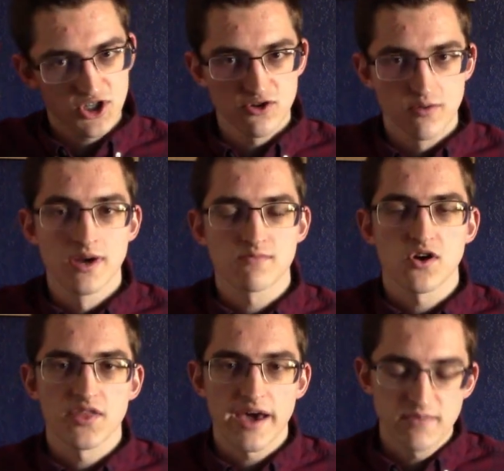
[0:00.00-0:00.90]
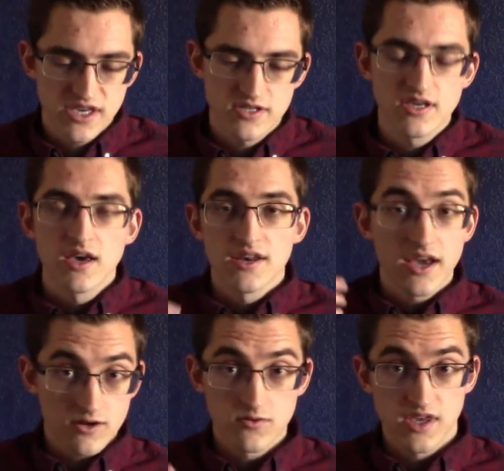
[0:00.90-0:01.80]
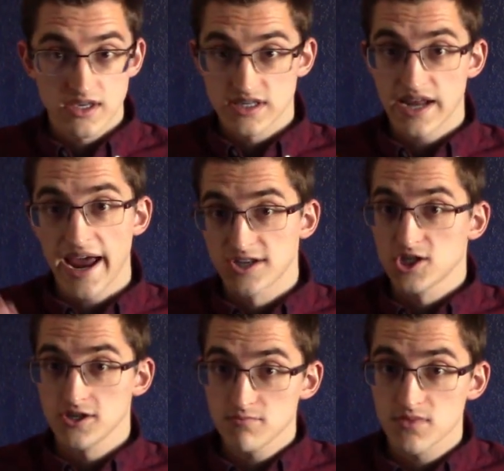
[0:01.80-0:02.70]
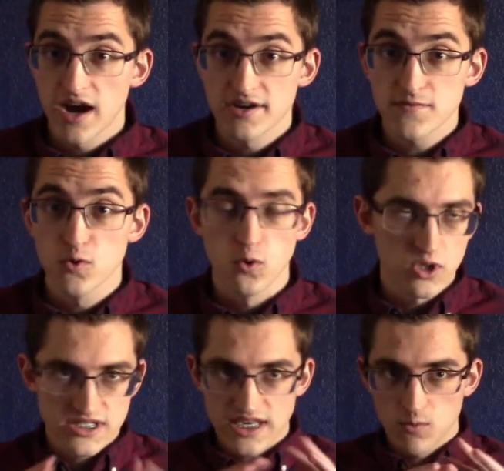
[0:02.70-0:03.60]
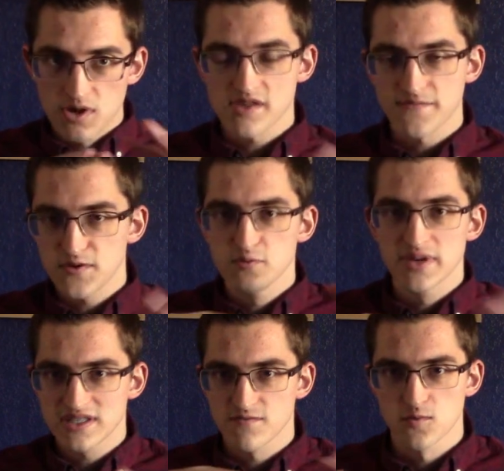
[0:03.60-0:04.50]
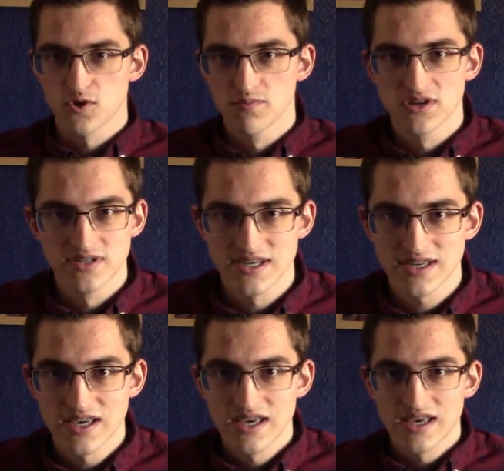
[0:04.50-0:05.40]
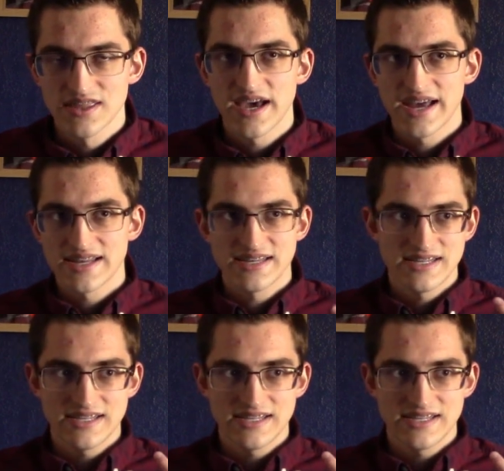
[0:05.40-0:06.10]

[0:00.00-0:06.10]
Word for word: you to remember all that, because not only is it actually kind of cool, it's like one of the few bits of world building that